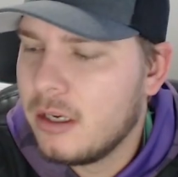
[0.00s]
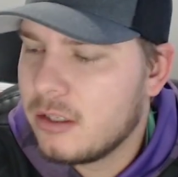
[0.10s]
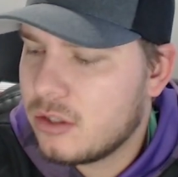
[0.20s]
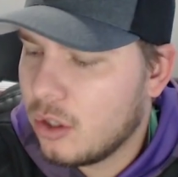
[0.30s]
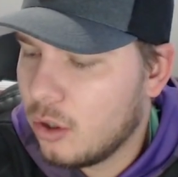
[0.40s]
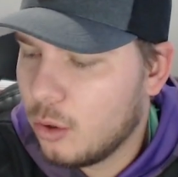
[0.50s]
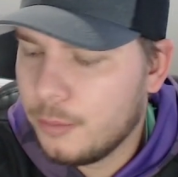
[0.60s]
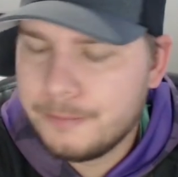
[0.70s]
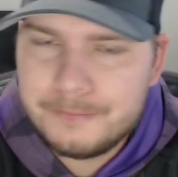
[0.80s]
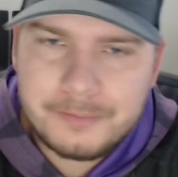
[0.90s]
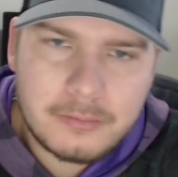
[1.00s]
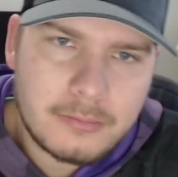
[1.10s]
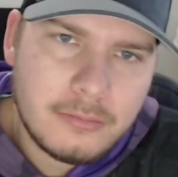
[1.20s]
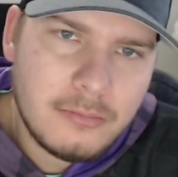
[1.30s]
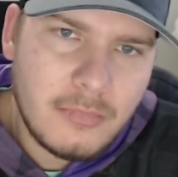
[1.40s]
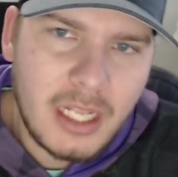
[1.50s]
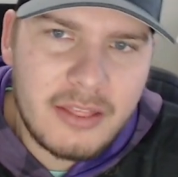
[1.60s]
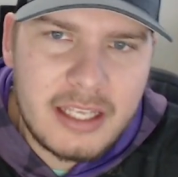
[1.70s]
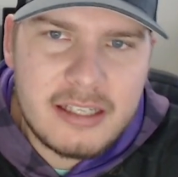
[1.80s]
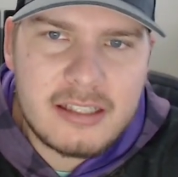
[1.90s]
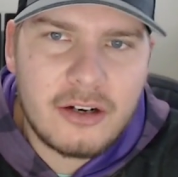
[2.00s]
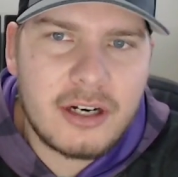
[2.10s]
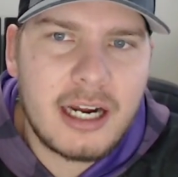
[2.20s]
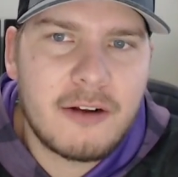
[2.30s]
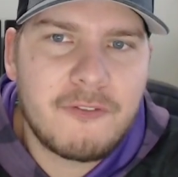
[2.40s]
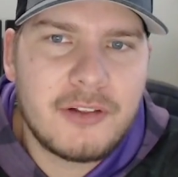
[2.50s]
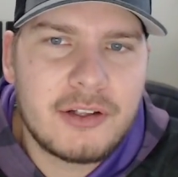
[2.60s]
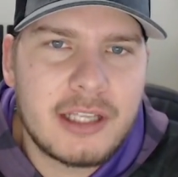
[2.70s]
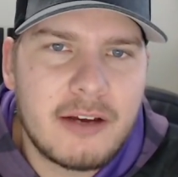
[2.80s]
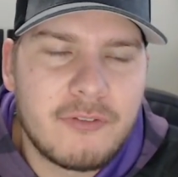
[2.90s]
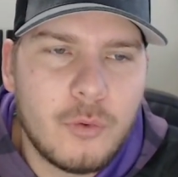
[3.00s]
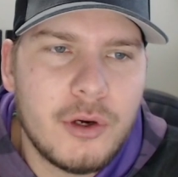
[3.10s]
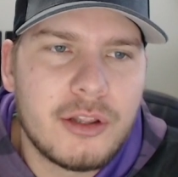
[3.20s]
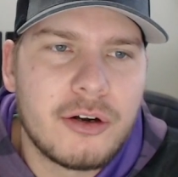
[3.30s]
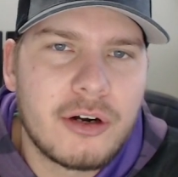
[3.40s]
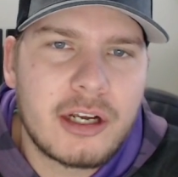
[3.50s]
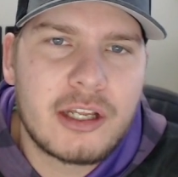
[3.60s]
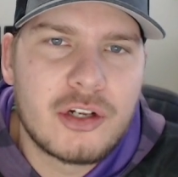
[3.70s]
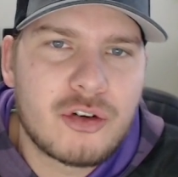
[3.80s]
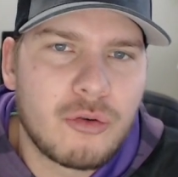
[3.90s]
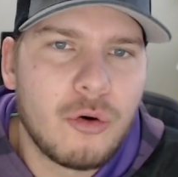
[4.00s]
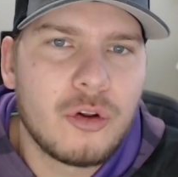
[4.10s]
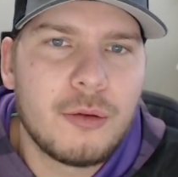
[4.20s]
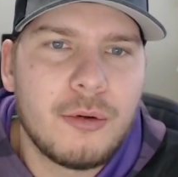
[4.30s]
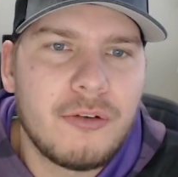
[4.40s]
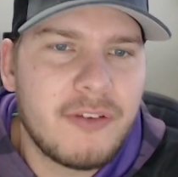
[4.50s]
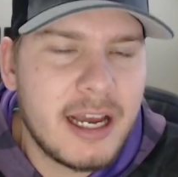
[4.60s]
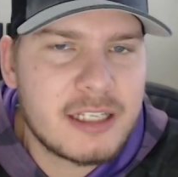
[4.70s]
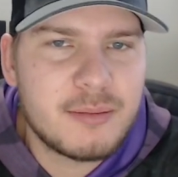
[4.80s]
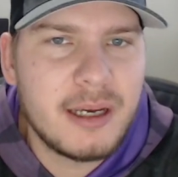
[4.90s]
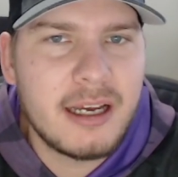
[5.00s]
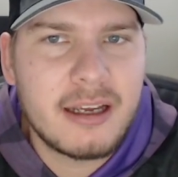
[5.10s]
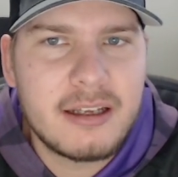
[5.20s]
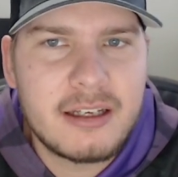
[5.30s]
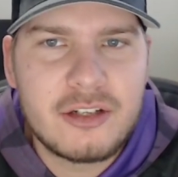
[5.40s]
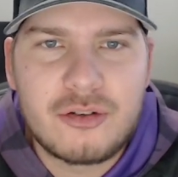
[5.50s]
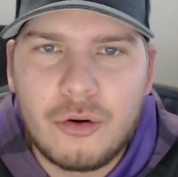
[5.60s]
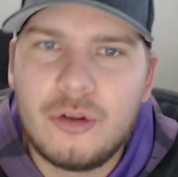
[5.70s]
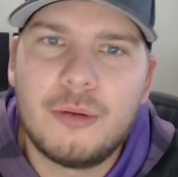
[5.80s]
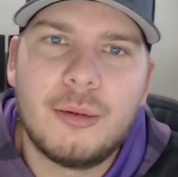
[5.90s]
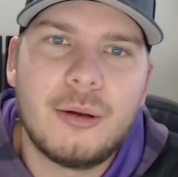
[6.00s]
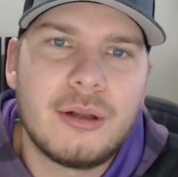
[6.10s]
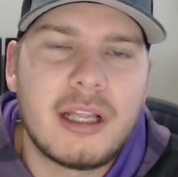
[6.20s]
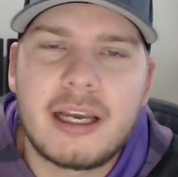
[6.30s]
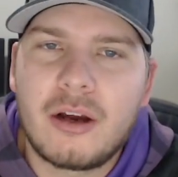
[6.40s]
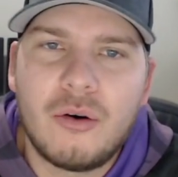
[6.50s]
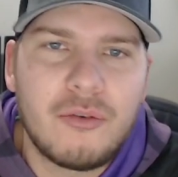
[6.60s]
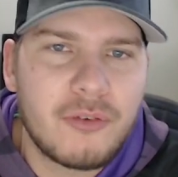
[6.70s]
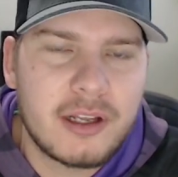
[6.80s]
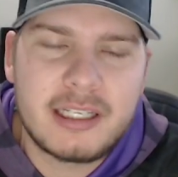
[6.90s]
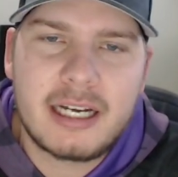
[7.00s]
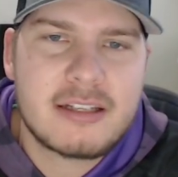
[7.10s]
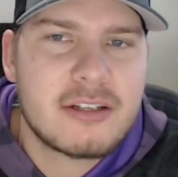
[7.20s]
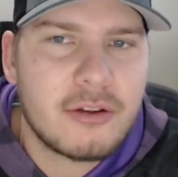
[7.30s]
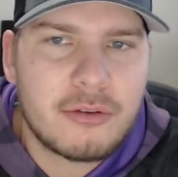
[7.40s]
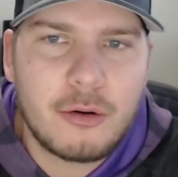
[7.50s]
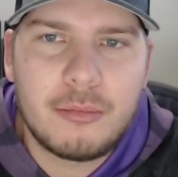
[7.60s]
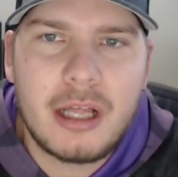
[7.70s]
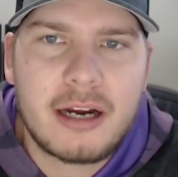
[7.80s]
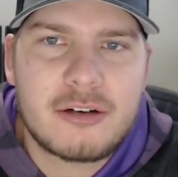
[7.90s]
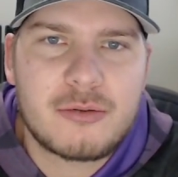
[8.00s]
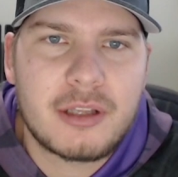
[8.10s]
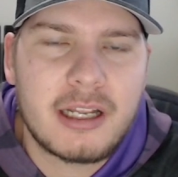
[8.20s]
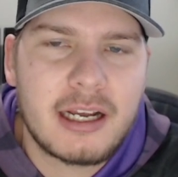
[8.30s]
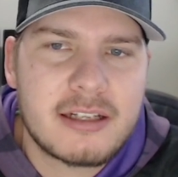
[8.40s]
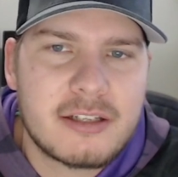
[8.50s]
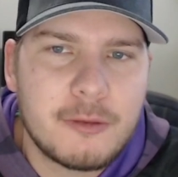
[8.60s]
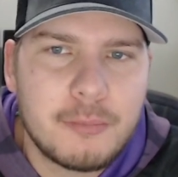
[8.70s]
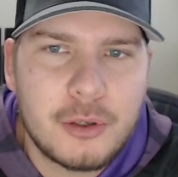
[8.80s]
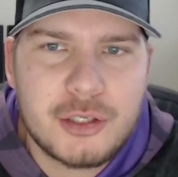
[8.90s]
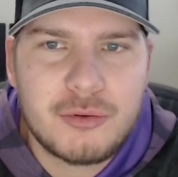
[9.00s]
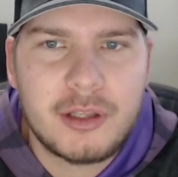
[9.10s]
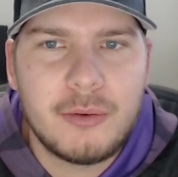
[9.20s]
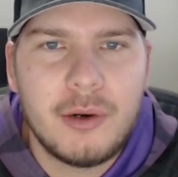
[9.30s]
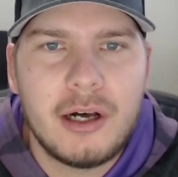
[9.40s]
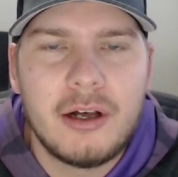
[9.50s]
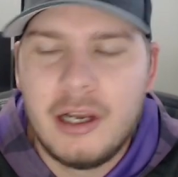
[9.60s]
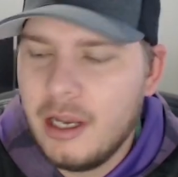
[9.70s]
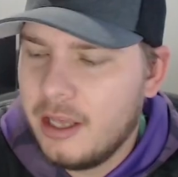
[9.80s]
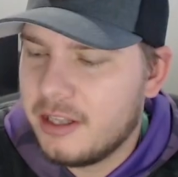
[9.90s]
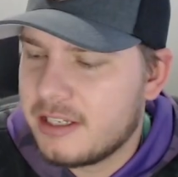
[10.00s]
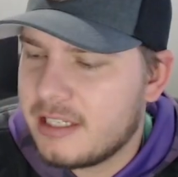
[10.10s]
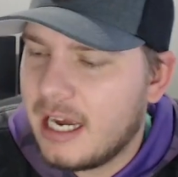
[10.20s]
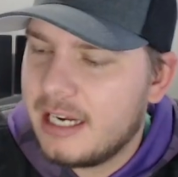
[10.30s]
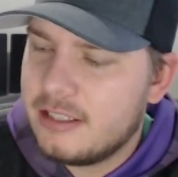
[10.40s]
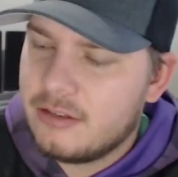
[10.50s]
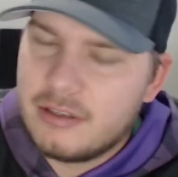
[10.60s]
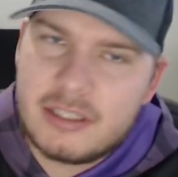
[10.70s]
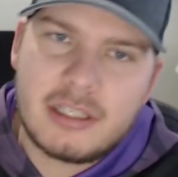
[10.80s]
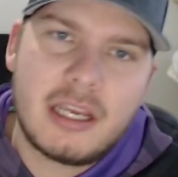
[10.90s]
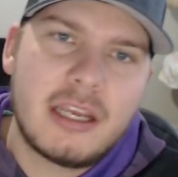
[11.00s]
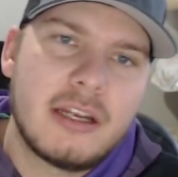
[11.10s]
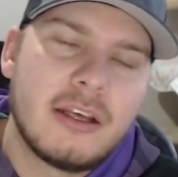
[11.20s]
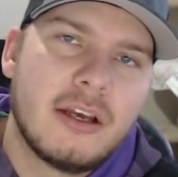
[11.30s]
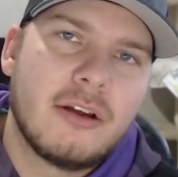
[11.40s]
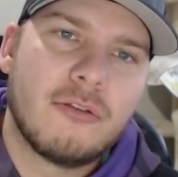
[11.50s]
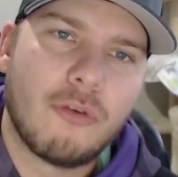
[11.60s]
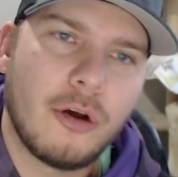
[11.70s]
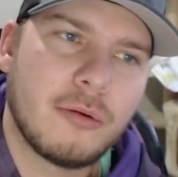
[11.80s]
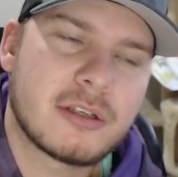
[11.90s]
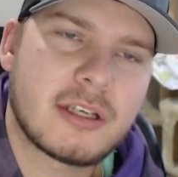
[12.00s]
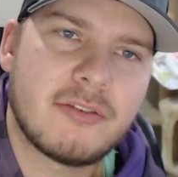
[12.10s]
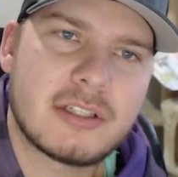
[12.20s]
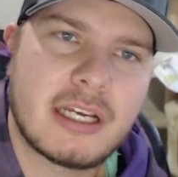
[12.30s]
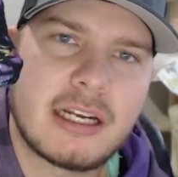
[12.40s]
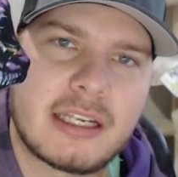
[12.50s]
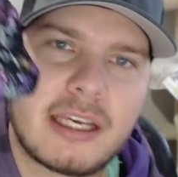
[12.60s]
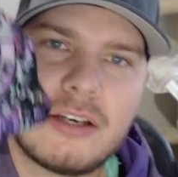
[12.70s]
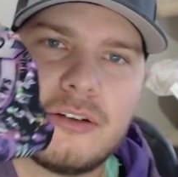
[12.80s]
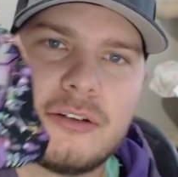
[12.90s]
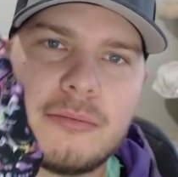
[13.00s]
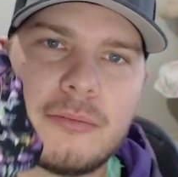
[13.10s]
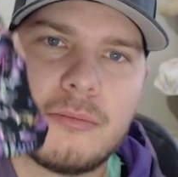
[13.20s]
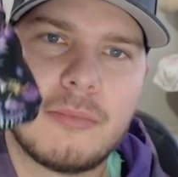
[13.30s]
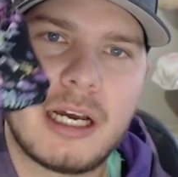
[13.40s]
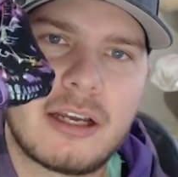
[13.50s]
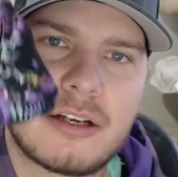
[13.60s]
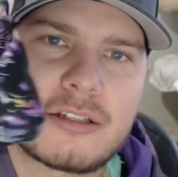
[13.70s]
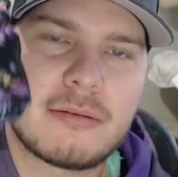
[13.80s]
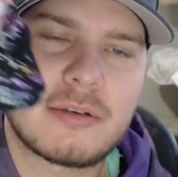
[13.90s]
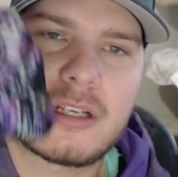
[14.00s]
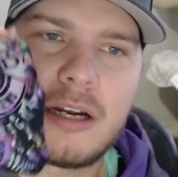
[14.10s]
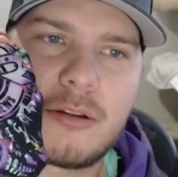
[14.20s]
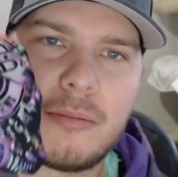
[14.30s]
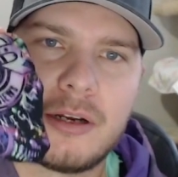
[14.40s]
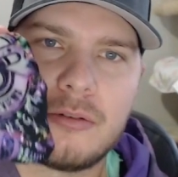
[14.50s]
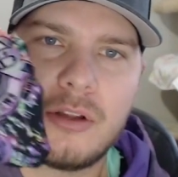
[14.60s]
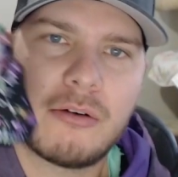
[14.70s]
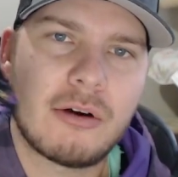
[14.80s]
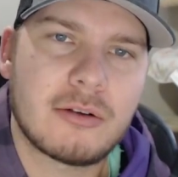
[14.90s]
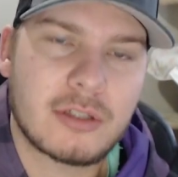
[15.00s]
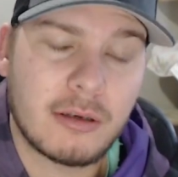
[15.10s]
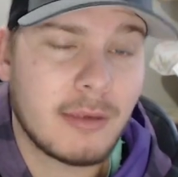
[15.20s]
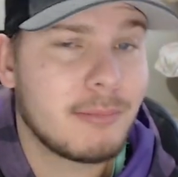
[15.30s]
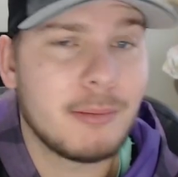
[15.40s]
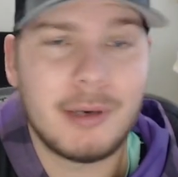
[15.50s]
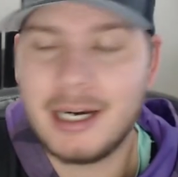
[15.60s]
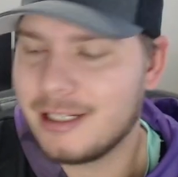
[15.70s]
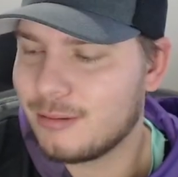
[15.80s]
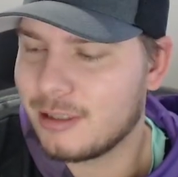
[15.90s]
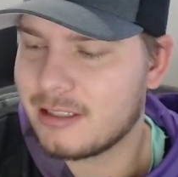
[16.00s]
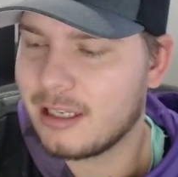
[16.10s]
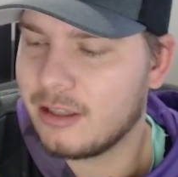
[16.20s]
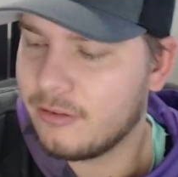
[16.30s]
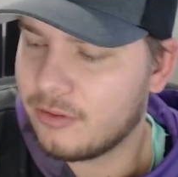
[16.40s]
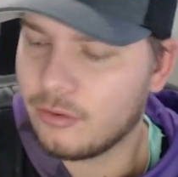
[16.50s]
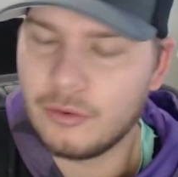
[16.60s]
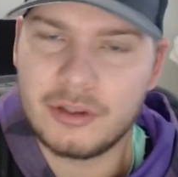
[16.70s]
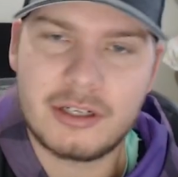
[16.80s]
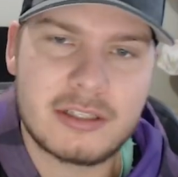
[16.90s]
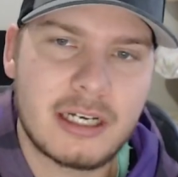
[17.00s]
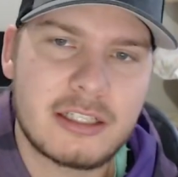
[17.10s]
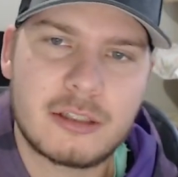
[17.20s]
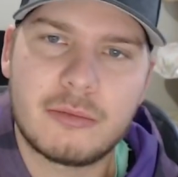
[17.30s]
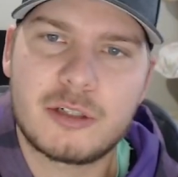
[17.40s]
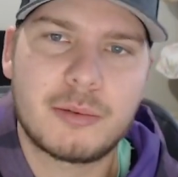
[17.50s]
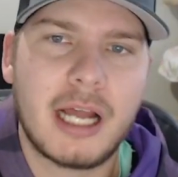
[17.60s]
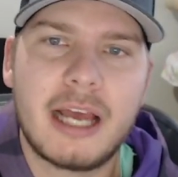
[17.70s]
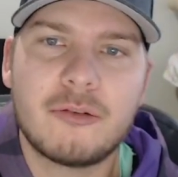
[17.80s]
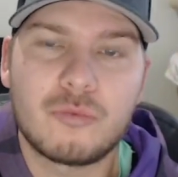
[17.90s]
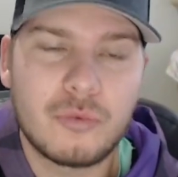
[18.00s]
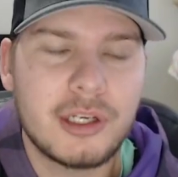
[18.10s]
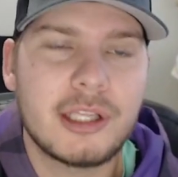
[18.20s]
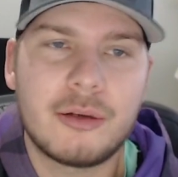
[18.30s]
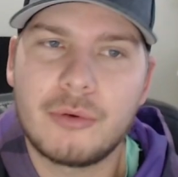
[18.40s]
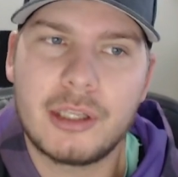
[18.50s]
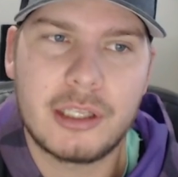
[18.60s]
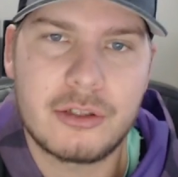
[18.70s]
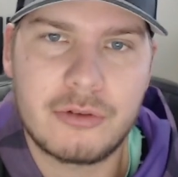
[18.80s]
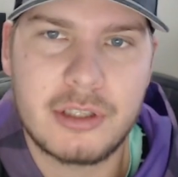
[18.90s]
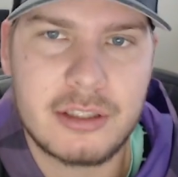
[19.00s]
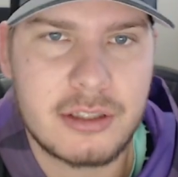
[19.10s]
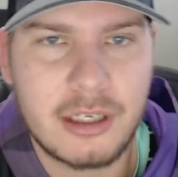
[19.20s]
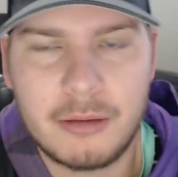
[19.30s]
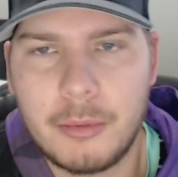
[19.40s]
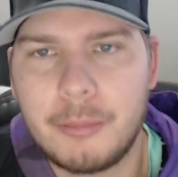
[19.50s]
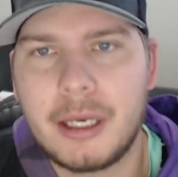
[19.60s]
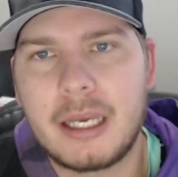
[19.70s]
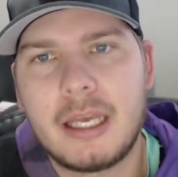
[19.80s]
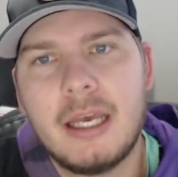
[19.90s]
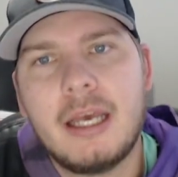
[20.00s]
So these are kind of filling that void. They're a controllable fast bag, controllable, like hole friendly. I could still throw blockers with it. I could still push really well. The designs are insane. Roy with 710 killed my custom design with my new logo, so I might be biased because I love throwing the design so much, but I really, really enjoyed this Enigma bag.